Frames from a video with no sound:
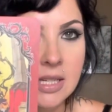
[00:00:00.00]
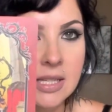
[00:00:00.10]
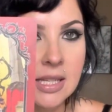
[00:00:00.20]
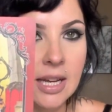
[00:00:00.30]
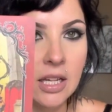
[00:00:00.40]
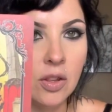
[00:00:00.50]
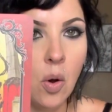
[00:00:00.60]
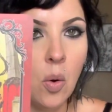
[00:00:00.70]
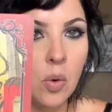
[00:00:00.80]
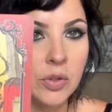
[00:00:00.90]
is like the
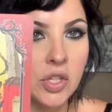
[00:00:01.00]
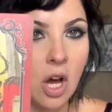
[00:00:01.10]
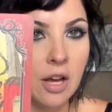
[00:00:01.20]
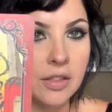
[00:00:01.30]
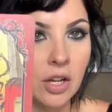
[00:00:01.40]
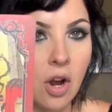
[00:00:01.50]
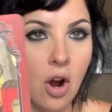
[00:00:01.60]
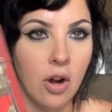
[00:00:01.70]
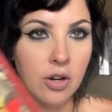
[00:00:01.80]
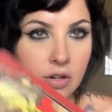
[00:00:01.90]
old Gothic
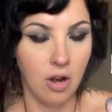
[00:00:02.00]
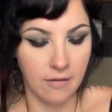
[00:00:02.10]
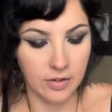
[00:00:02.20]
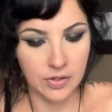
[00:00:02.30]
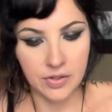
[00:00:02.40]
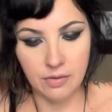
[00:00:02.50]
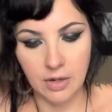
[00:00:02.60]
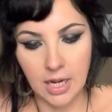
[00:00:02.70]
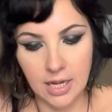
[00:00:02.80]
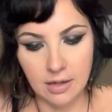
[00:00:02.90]
horror novels,
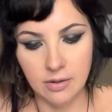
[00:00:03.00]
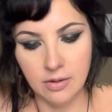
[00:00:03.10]
right?